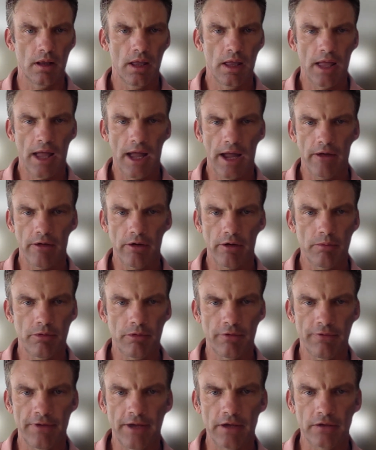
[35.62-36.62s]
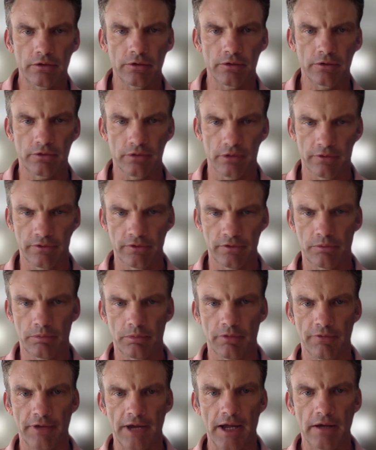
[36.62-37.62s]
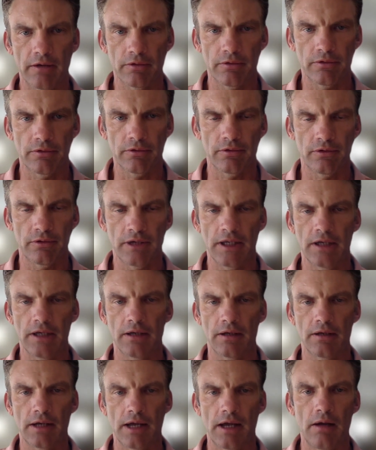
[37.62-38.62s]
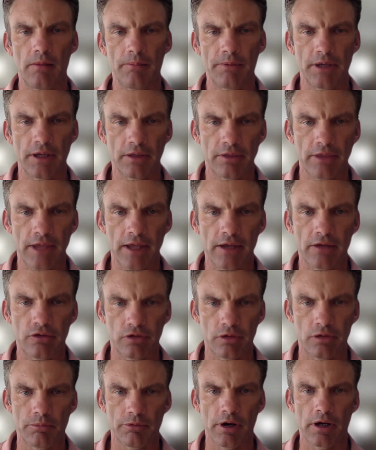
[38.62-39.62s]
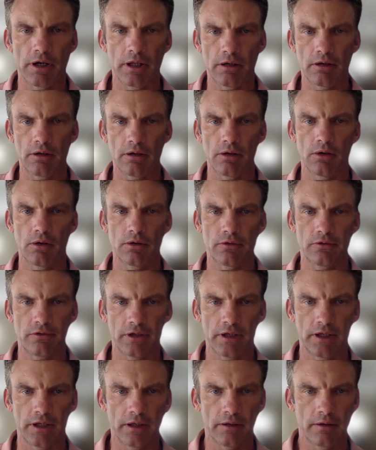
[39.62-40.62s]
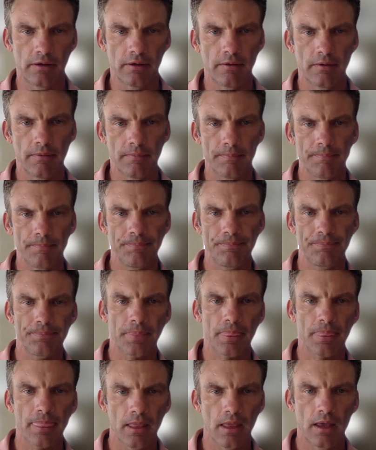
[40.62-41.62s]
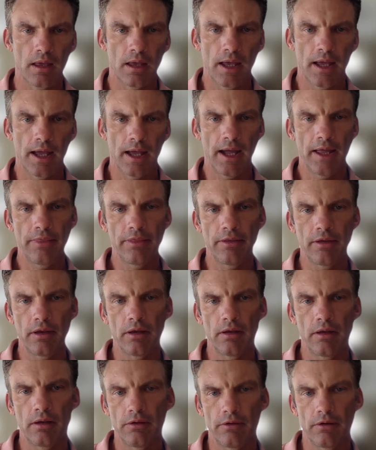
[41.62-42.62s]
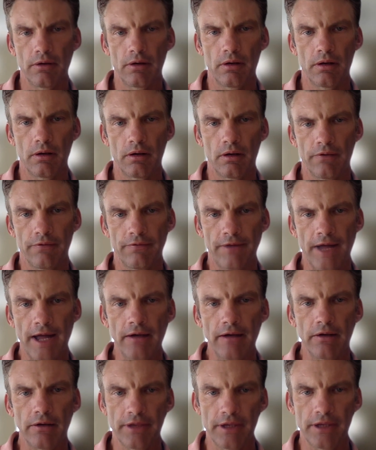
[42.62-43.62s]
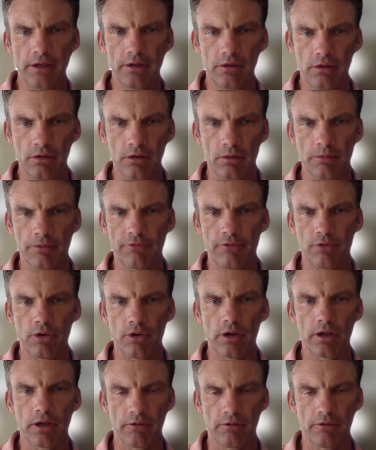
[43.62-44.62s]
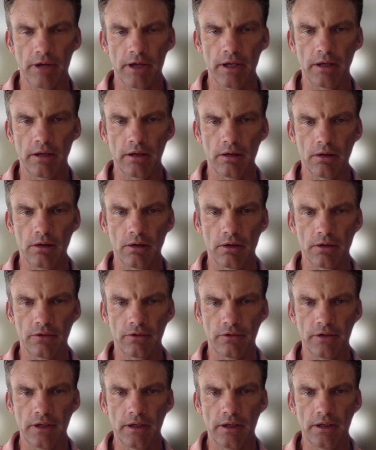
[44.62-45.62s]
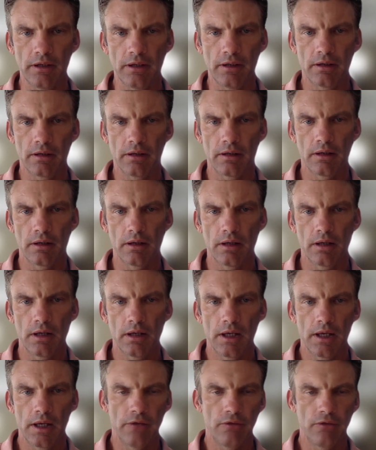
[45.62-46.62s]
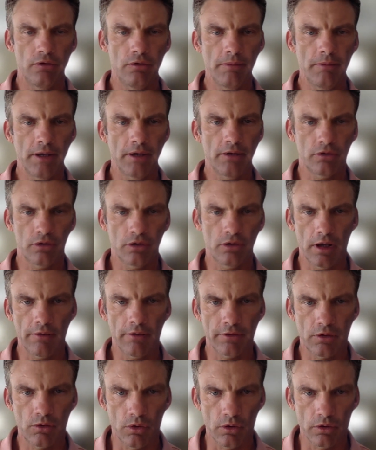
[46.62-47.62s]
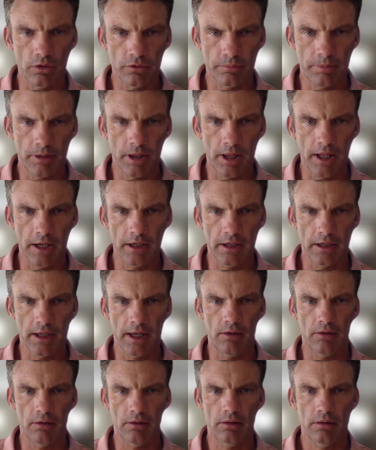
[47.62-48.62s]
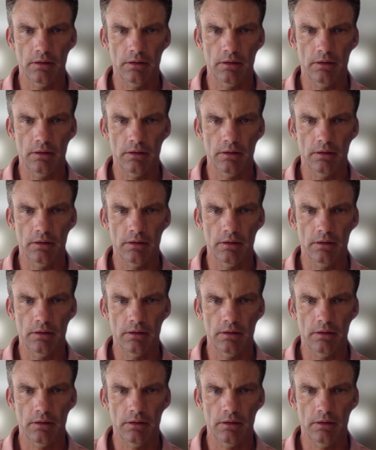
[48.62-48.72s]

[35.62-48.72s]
Hiring professional service providers is needed to help get that ship ready to go to sea. And the final thing you do before you get ready to go to sea is you make sure you have a course plotted out.